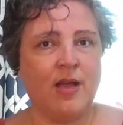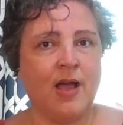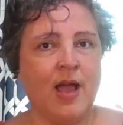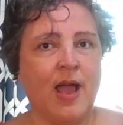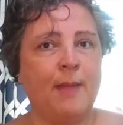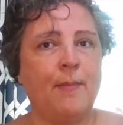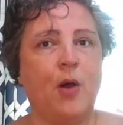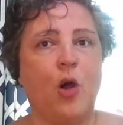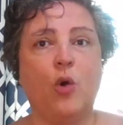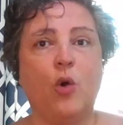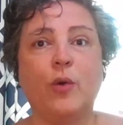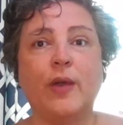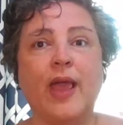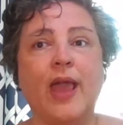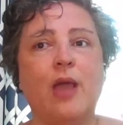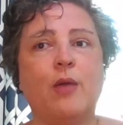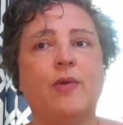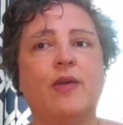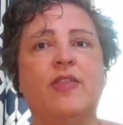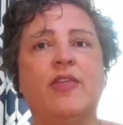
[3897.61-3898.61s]
I'm
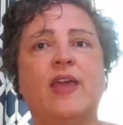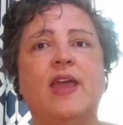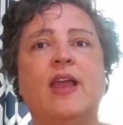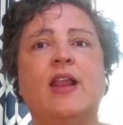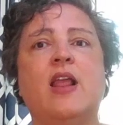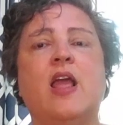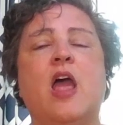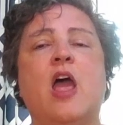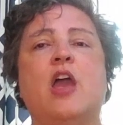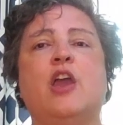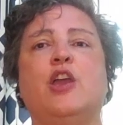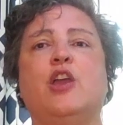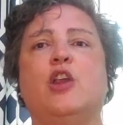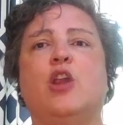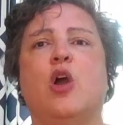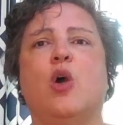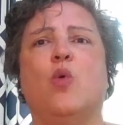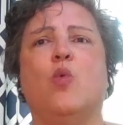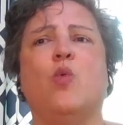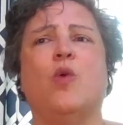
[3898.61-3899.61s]
okay with it. You
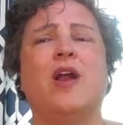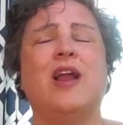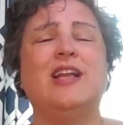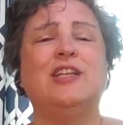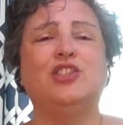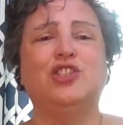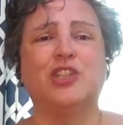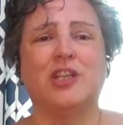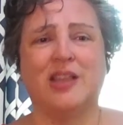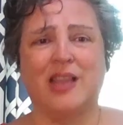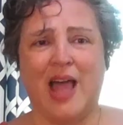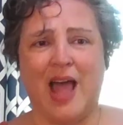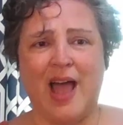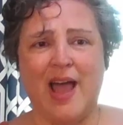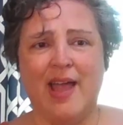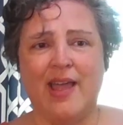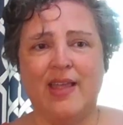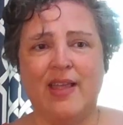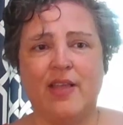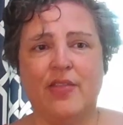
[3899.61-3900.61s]
know, we're in
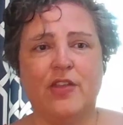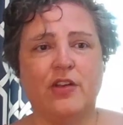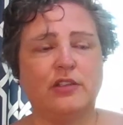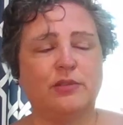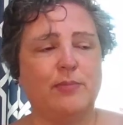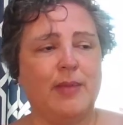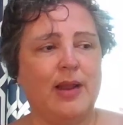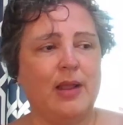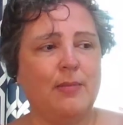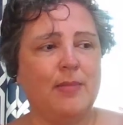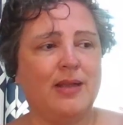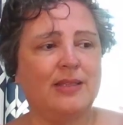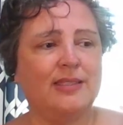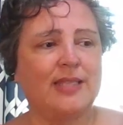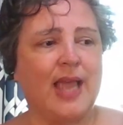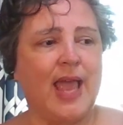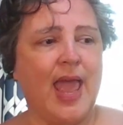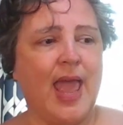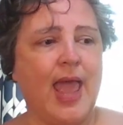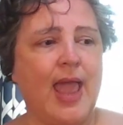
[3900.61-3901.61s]
July. There's many months
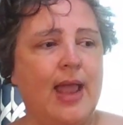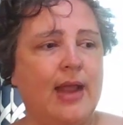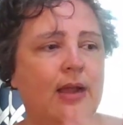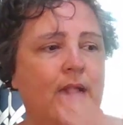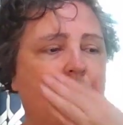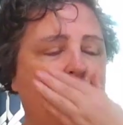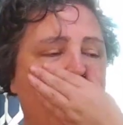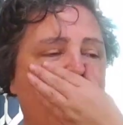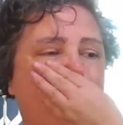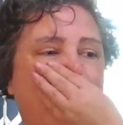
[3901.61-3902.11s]
ahead.